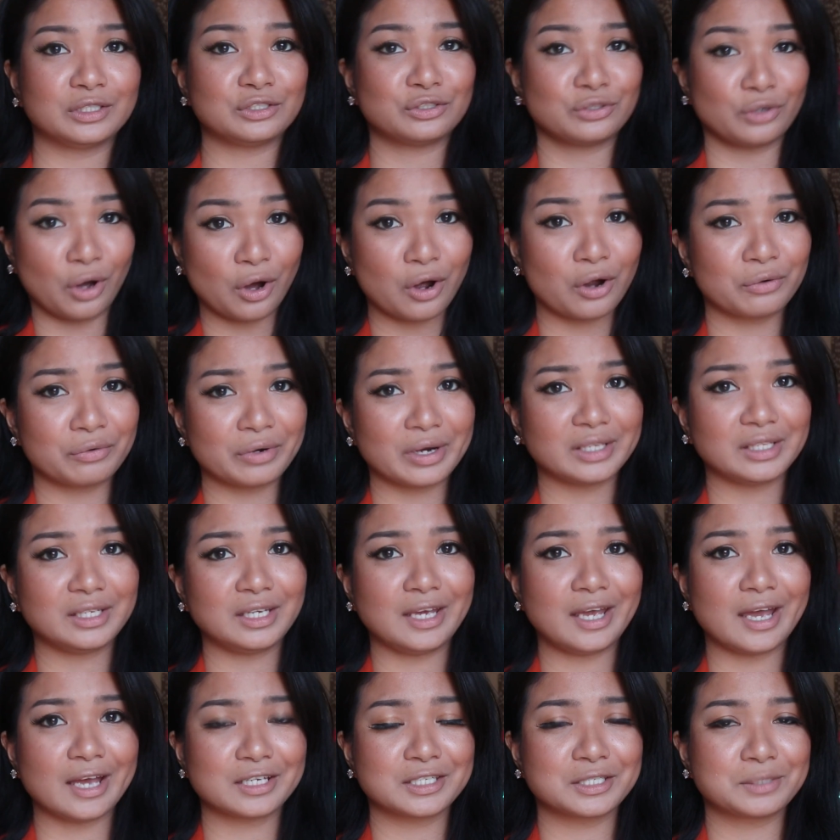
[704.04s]
is
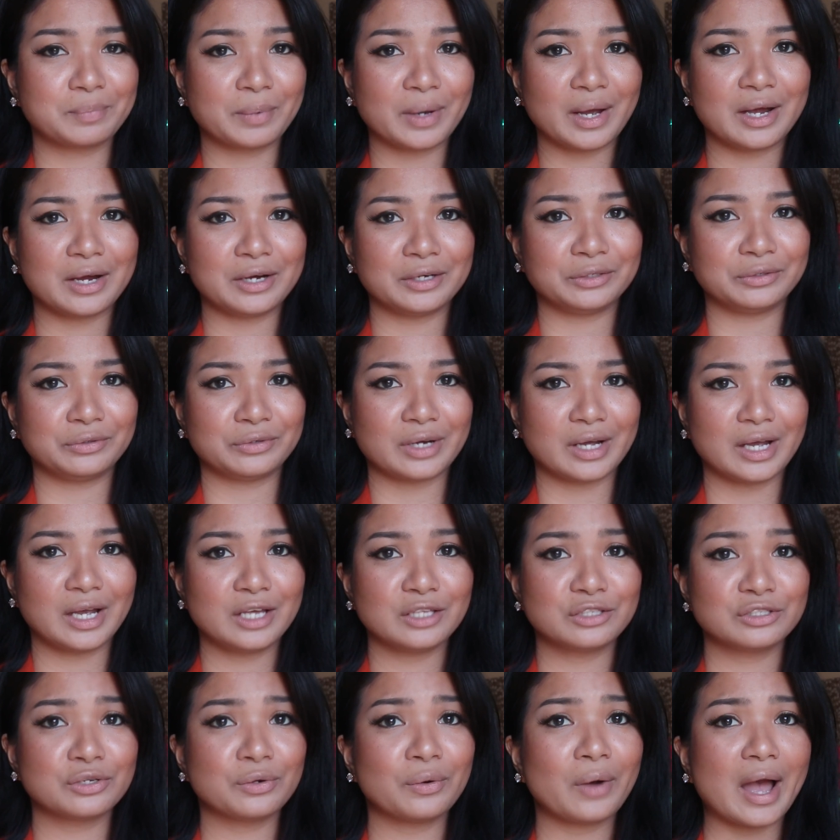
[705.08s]
already expired,
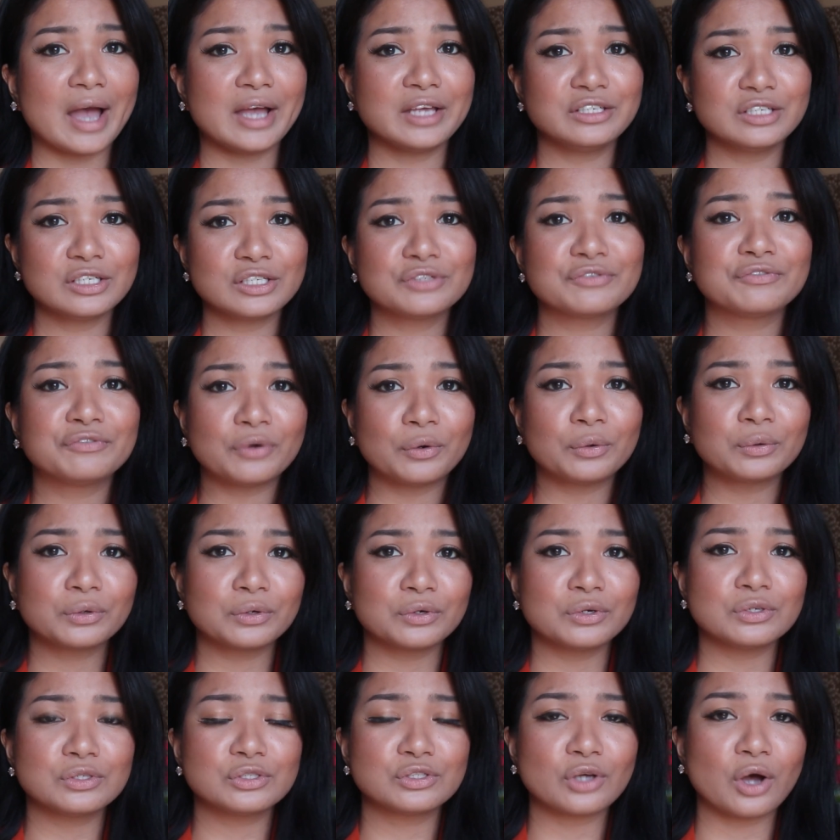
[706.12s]
right? So I just
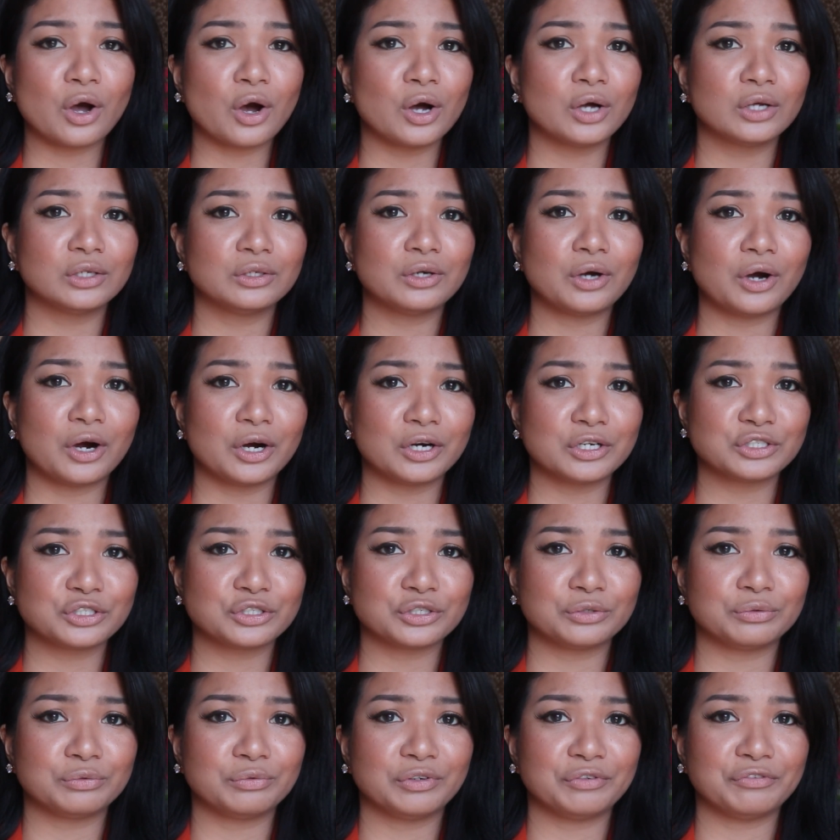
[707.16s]
focus on
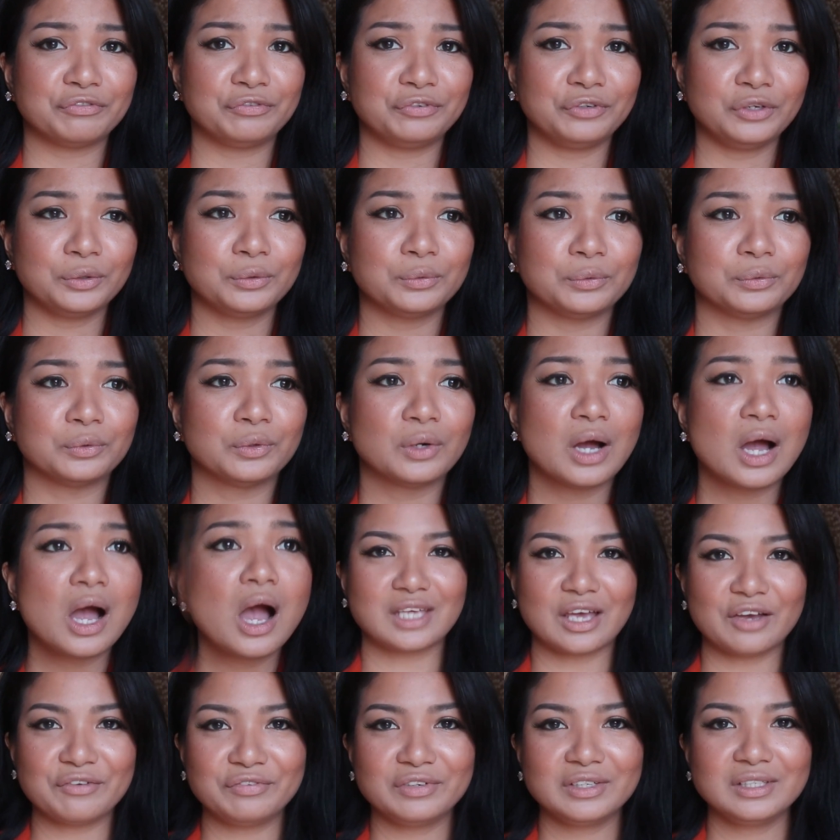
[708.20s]
Archer review.
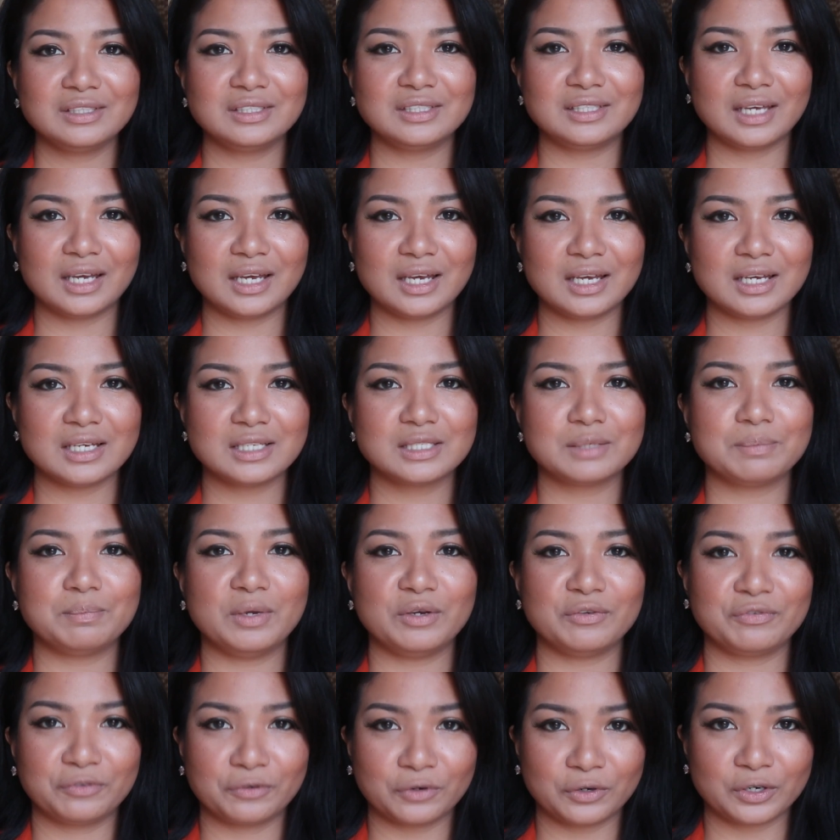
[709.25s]
7 days
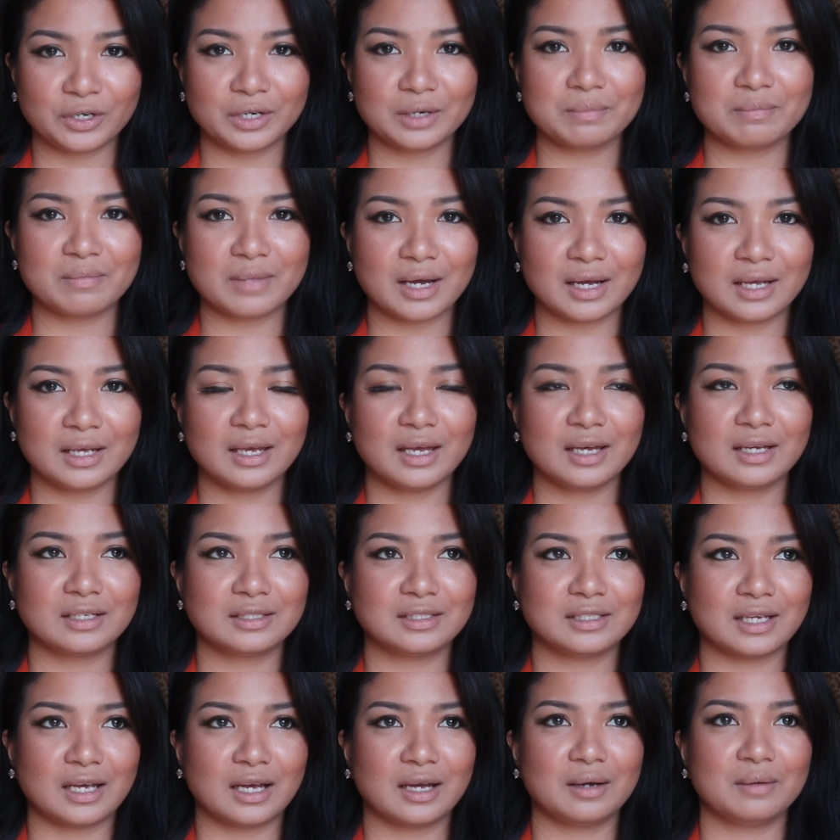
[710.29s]
before my
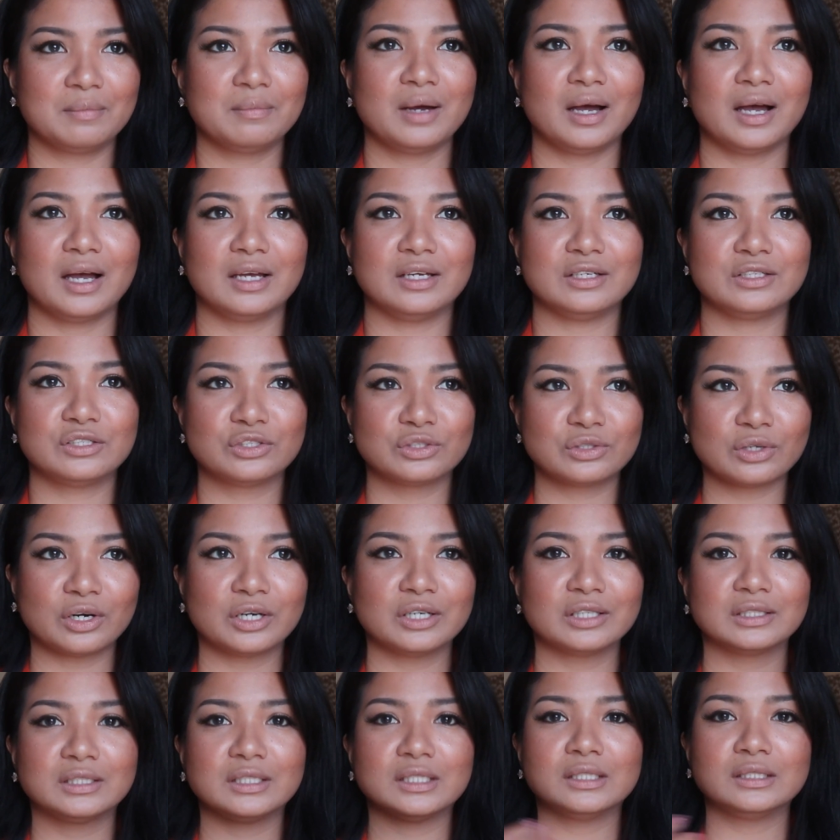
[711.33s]
exam, I
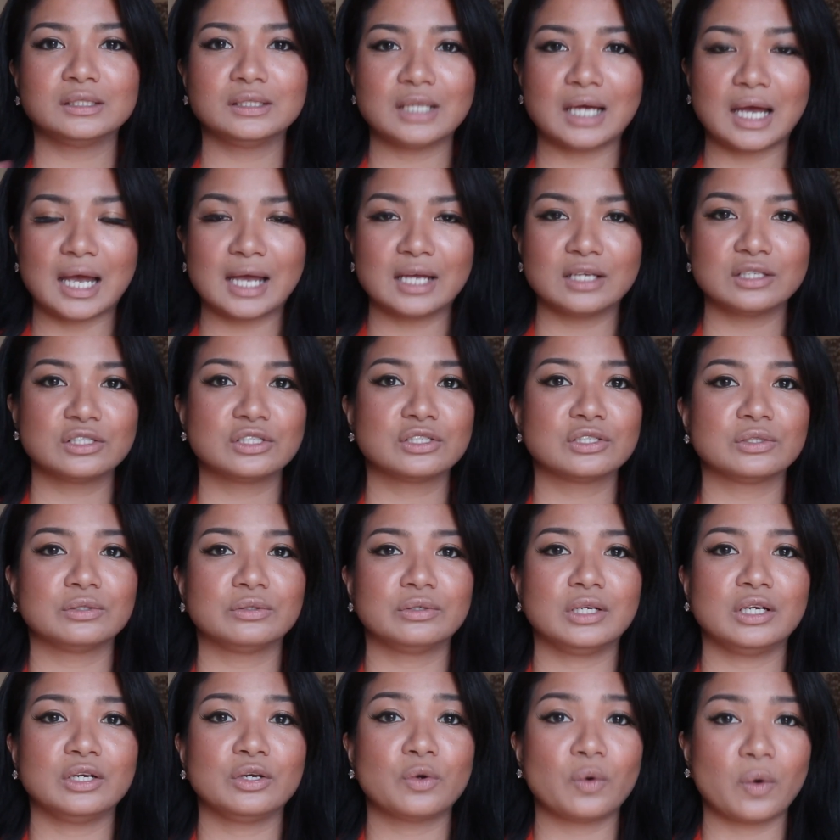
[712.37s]
started
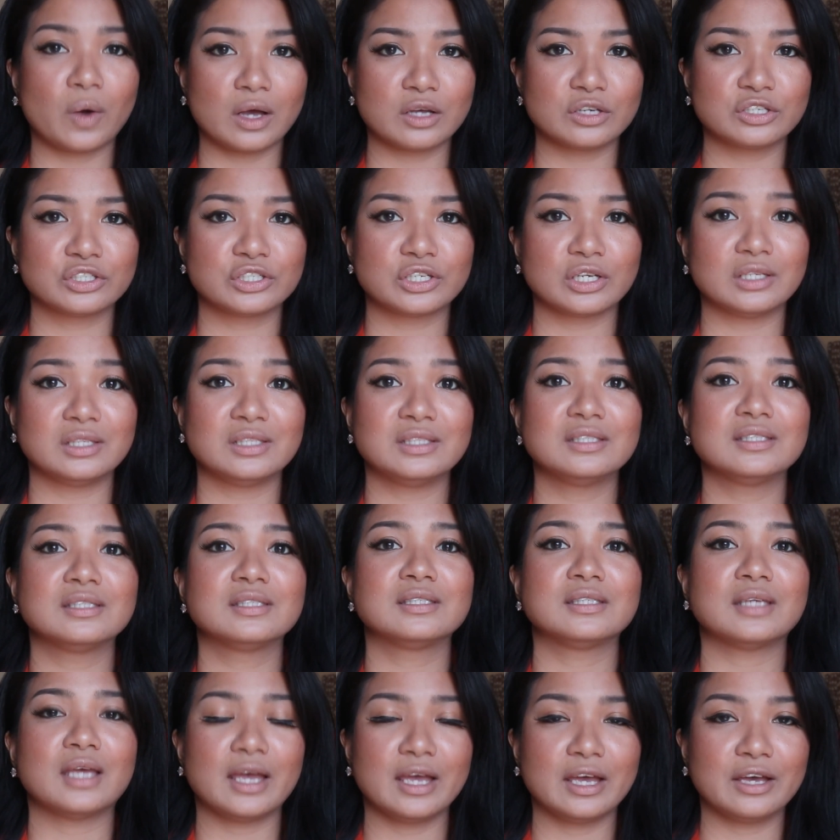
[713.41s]
answering questions
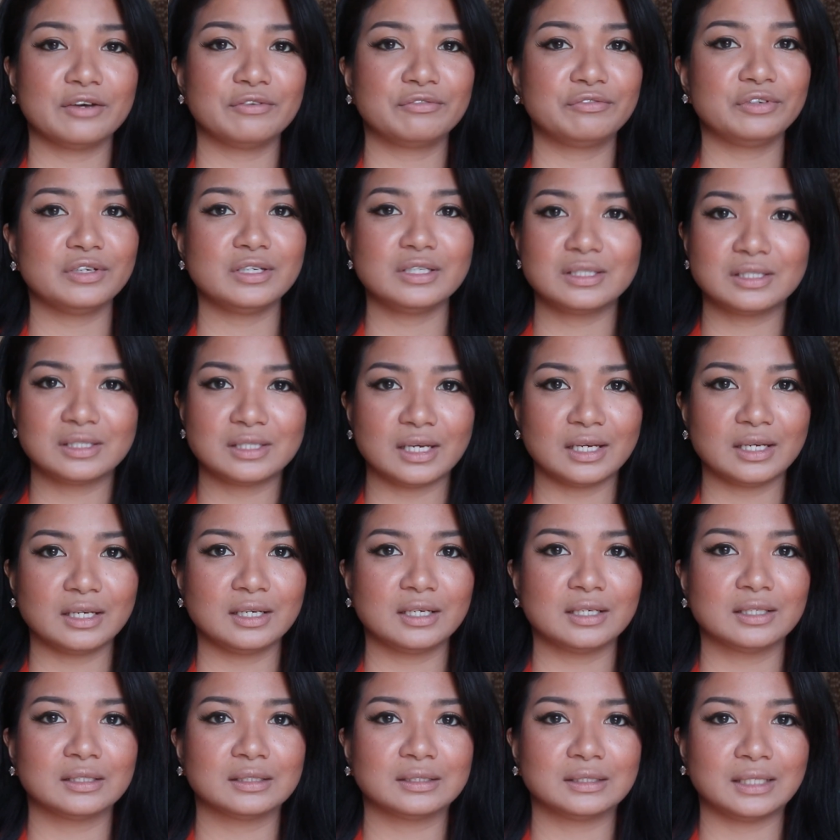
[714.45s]
every
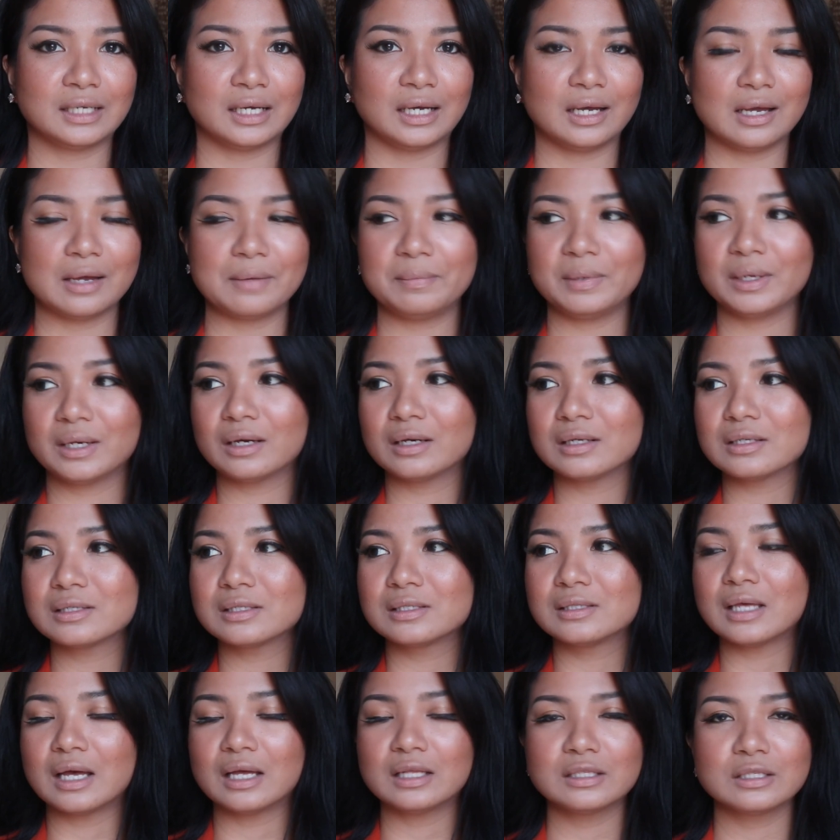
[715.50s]
single day because
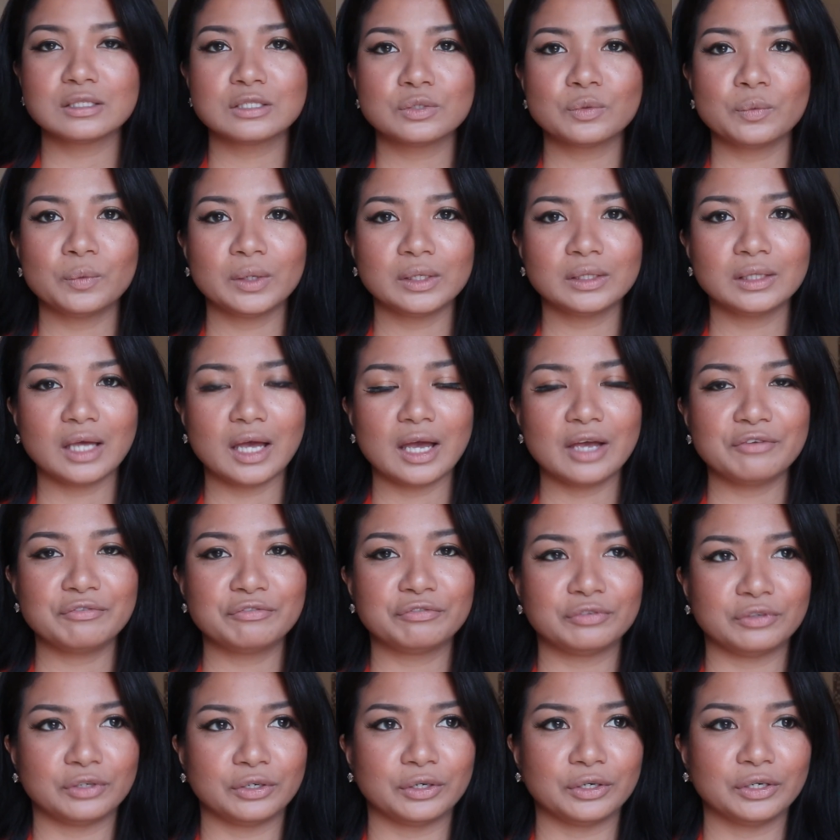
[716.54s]
that's what I've
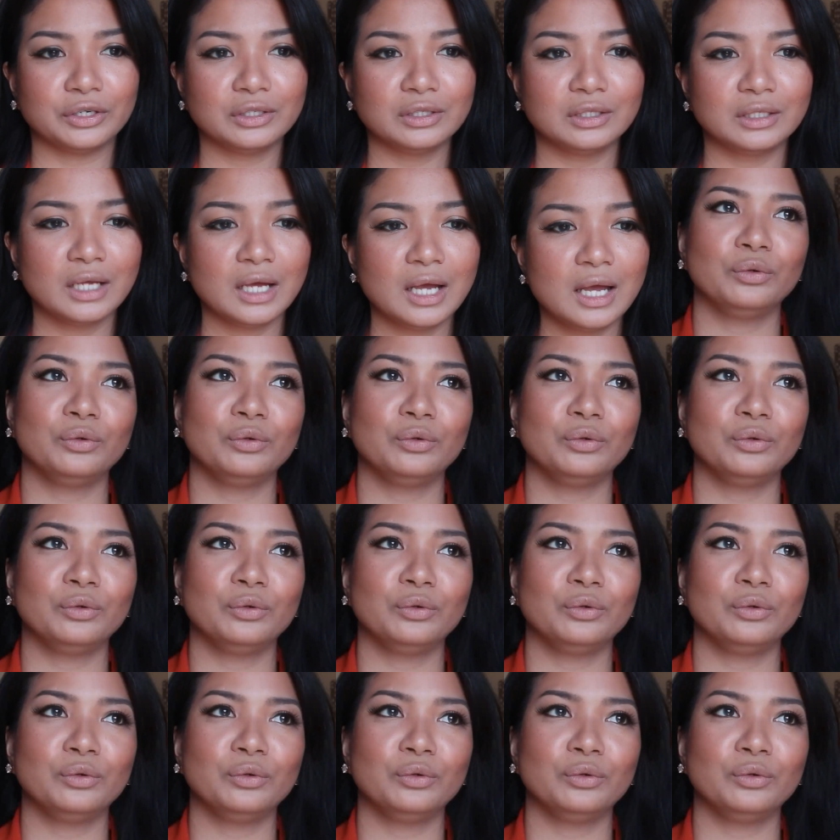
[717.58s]
learned.